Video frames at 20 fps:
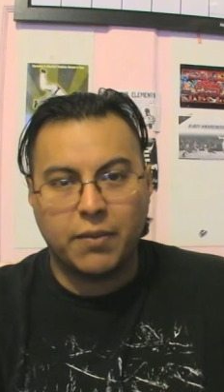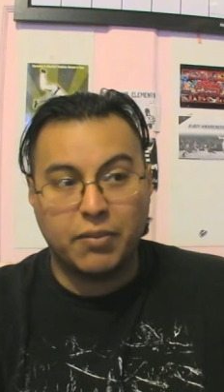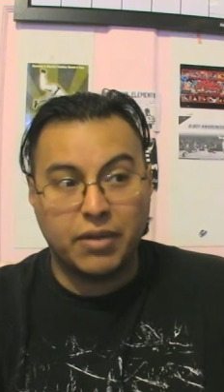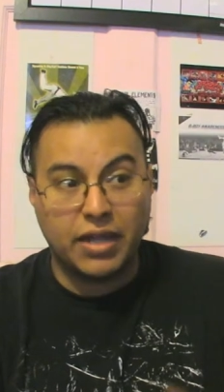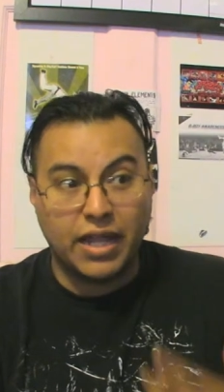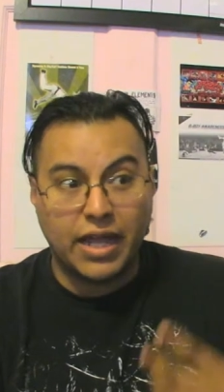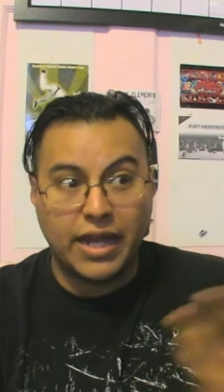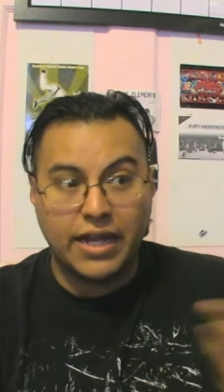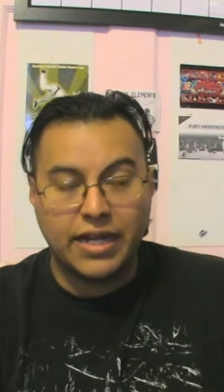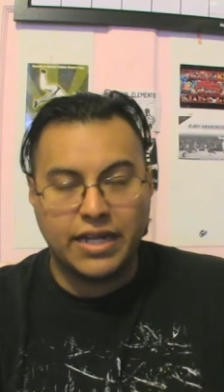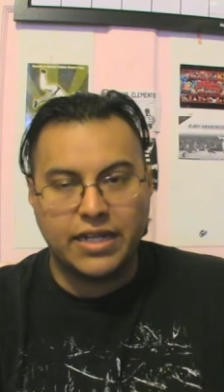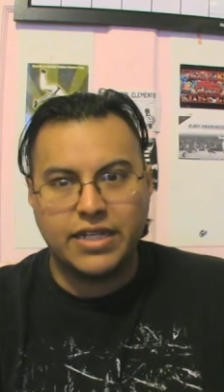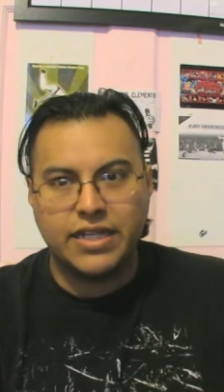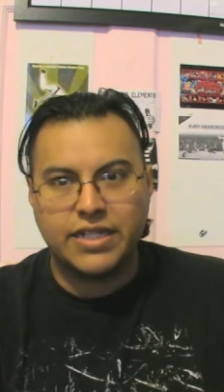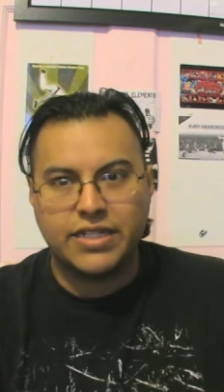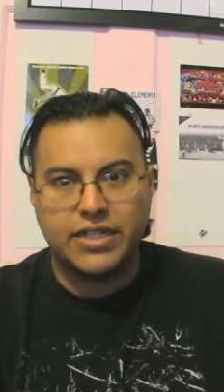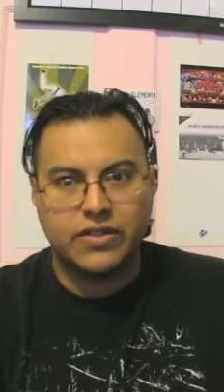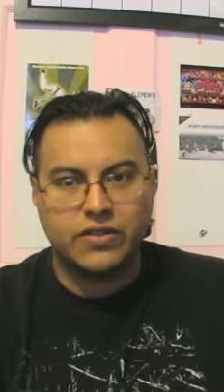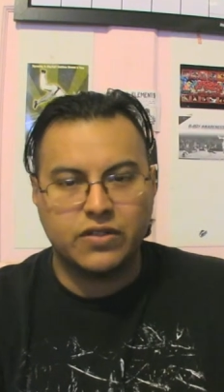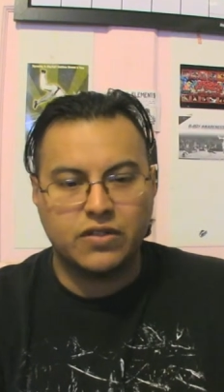blind the
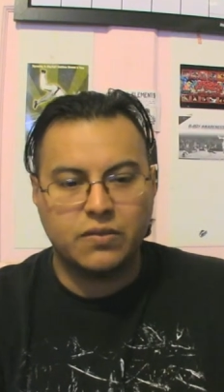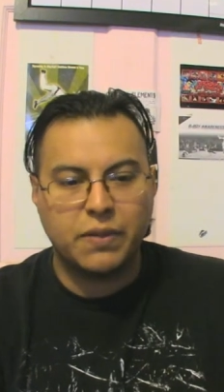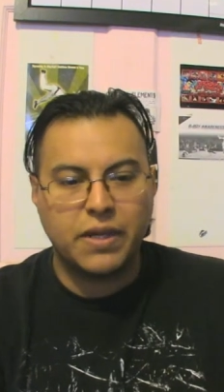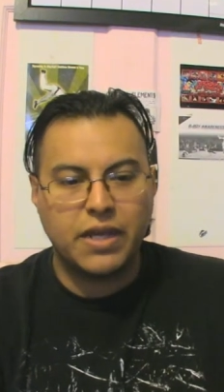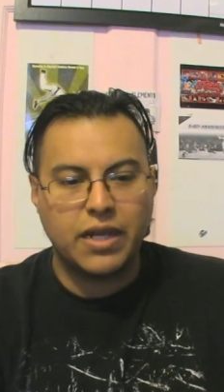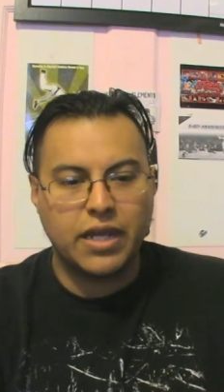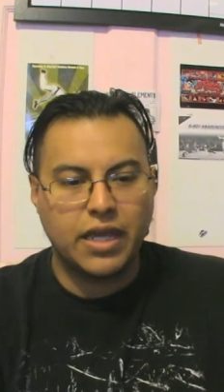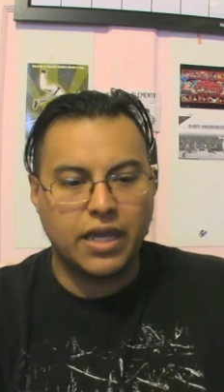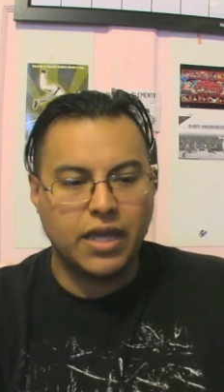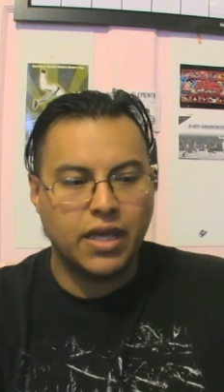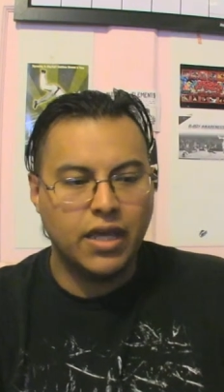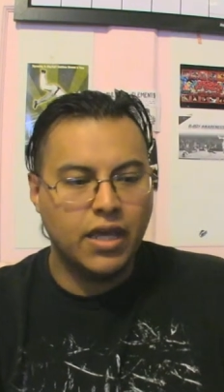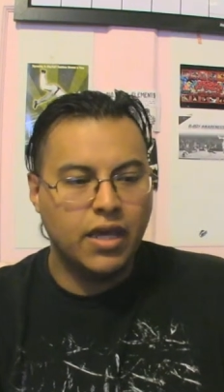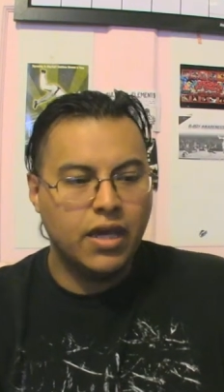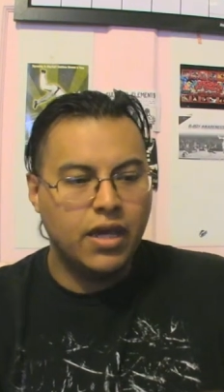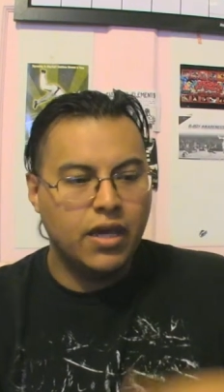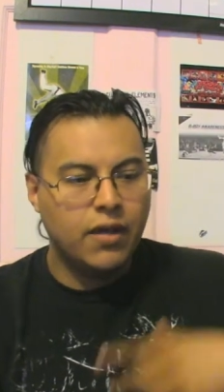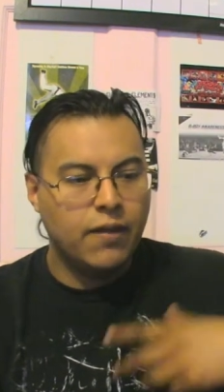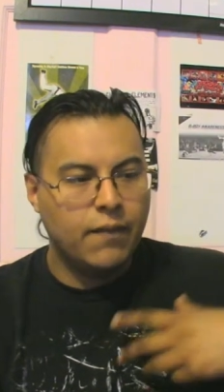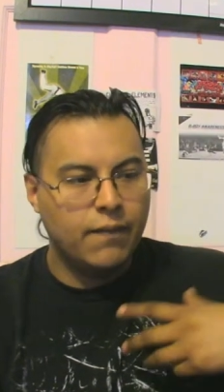DJ who's spinning,
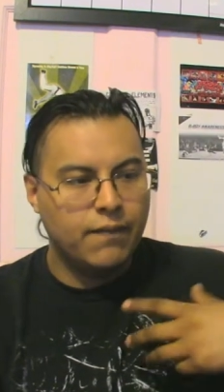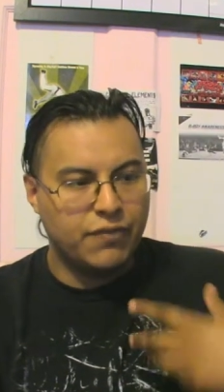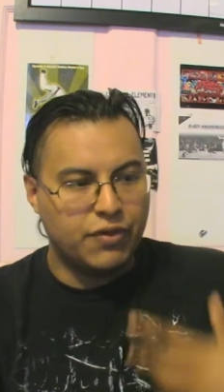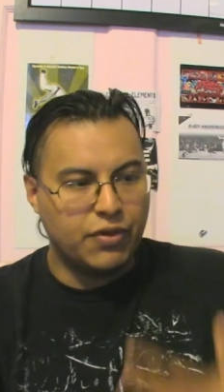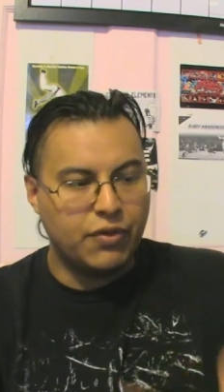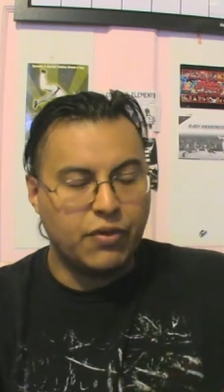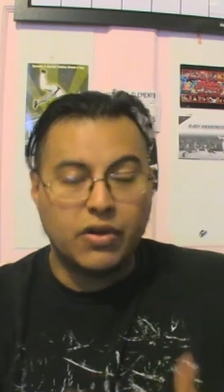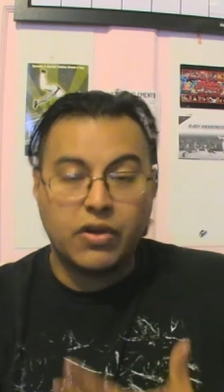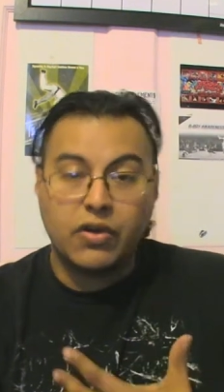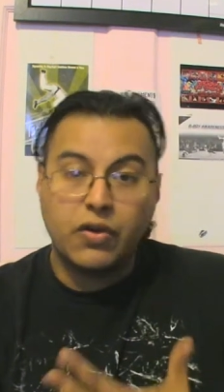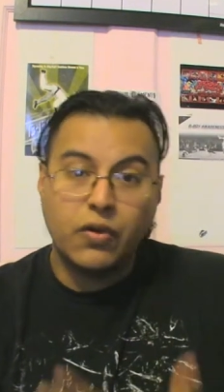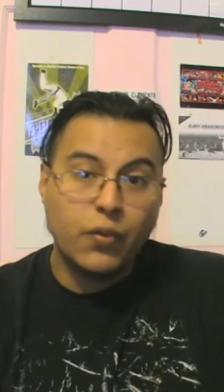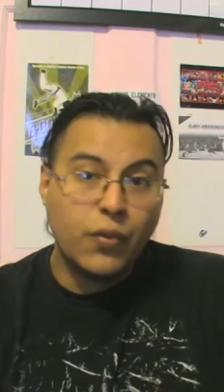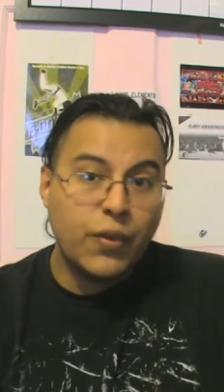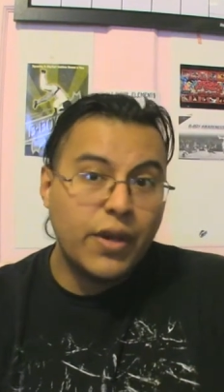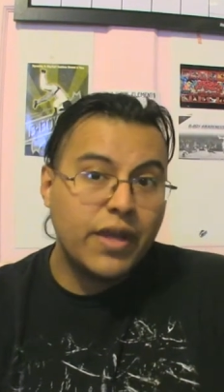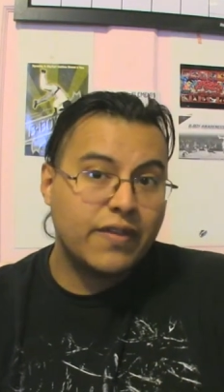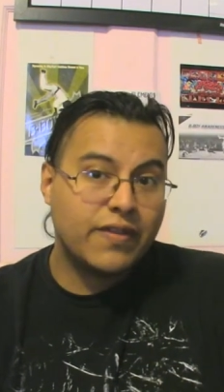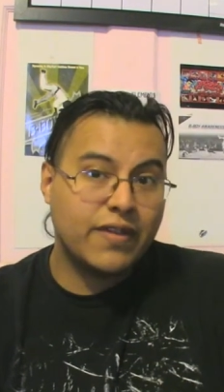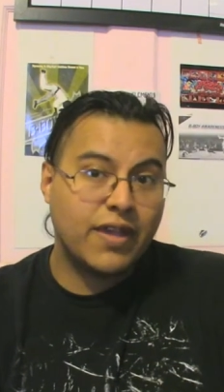do a
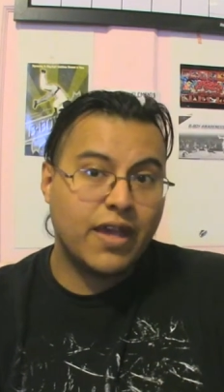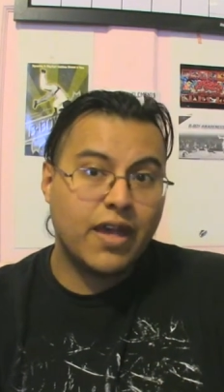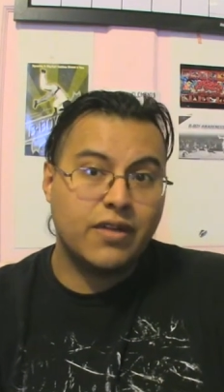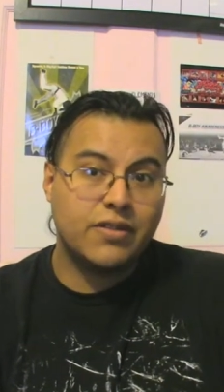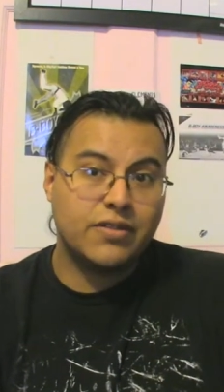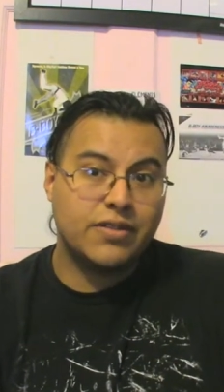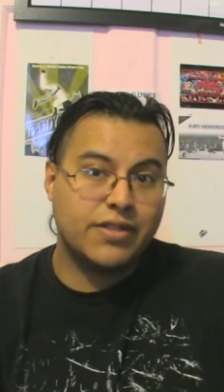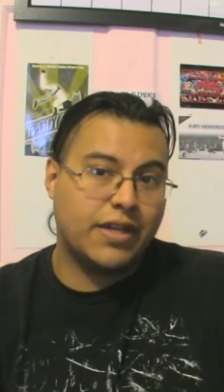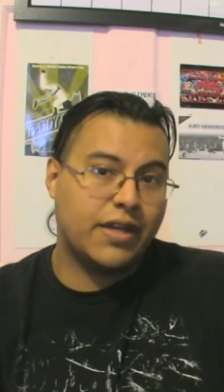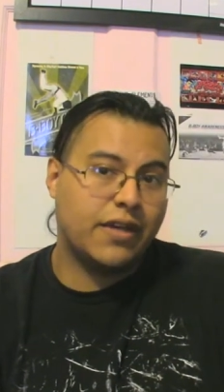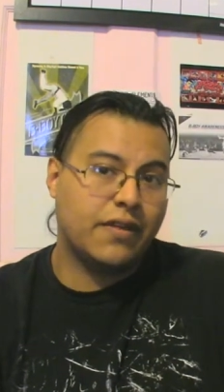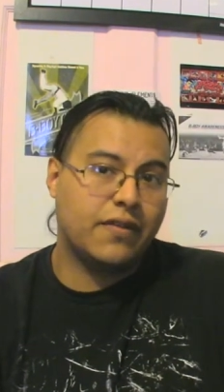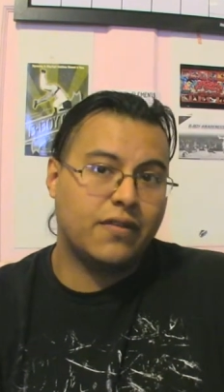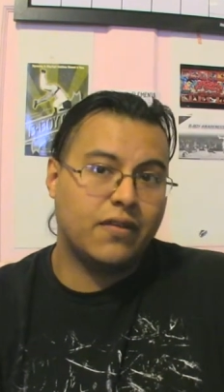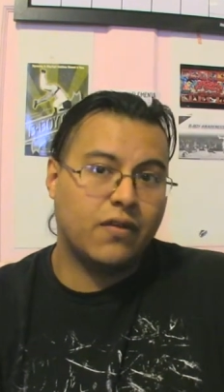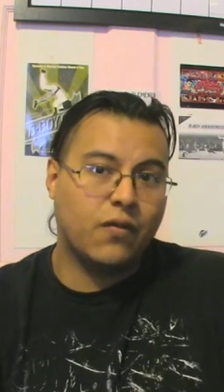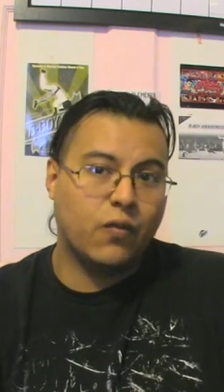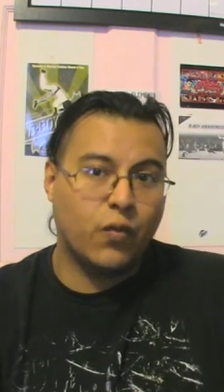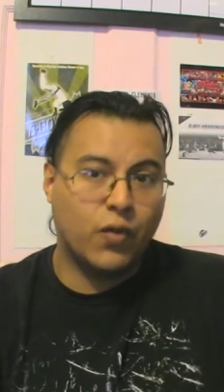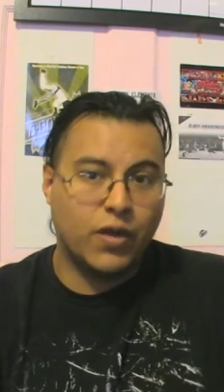quick sound test
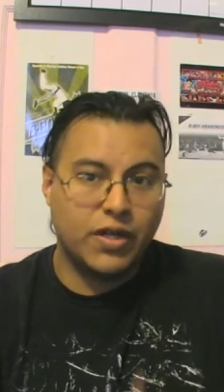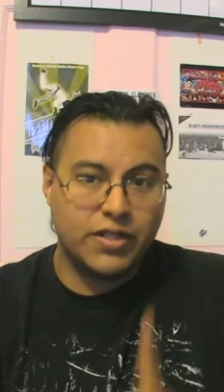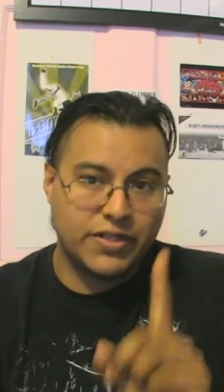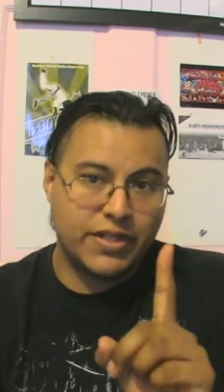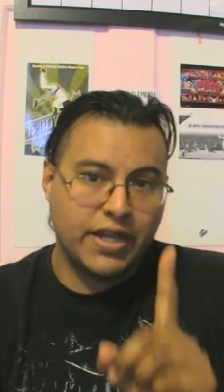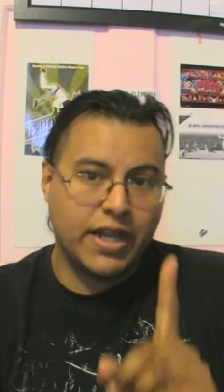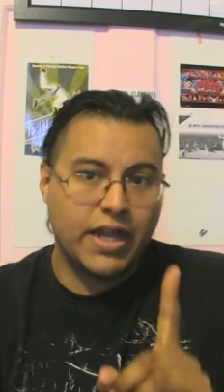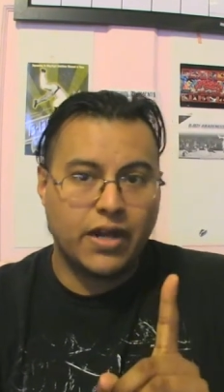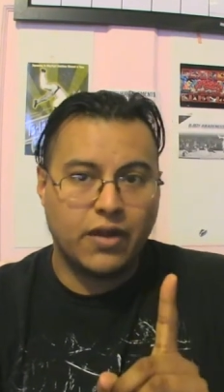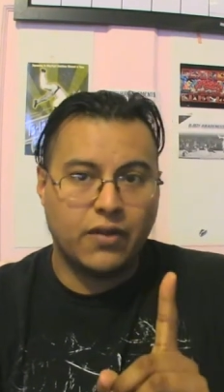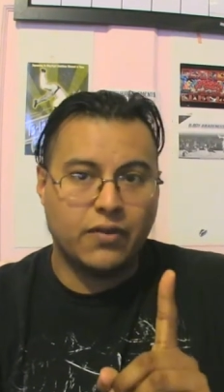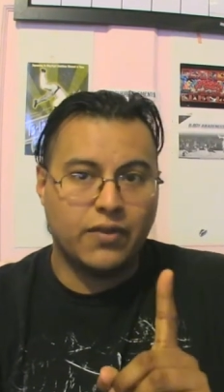of one channel,